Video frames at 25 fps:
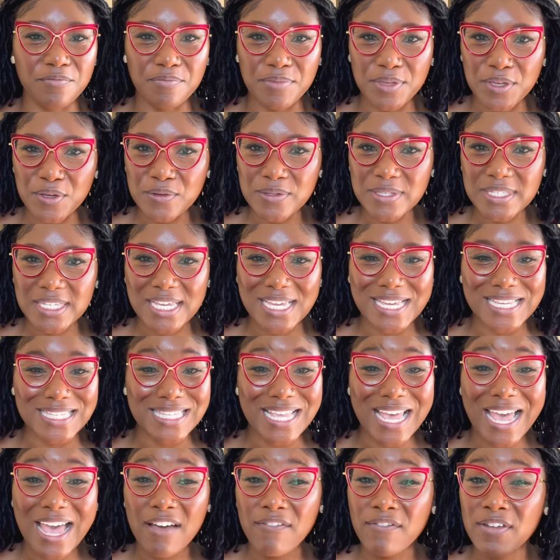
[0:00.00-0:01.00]
beauty is
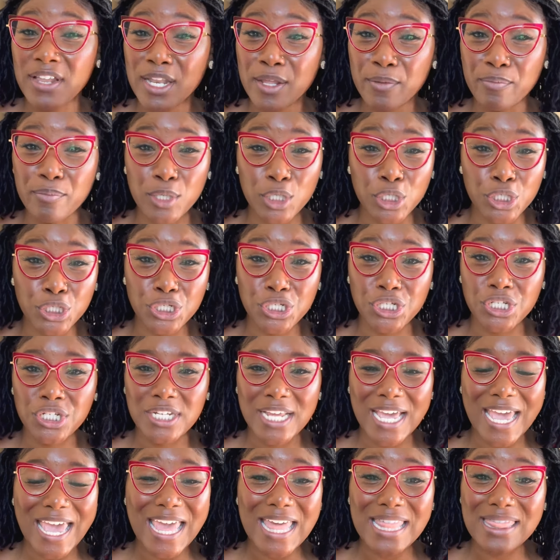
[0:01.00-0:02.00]
heavily pushed
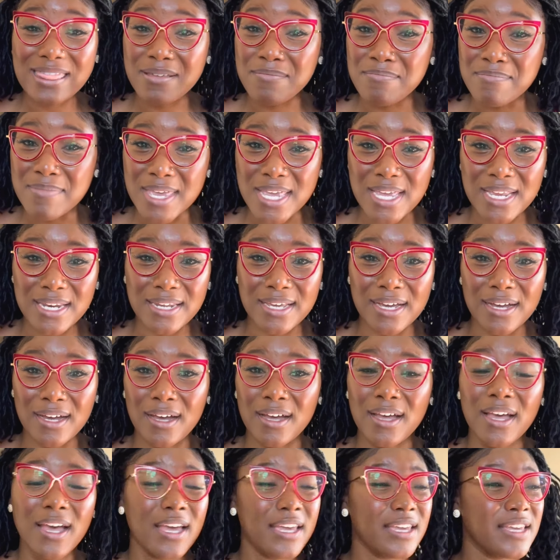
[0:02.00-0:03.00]
in the media.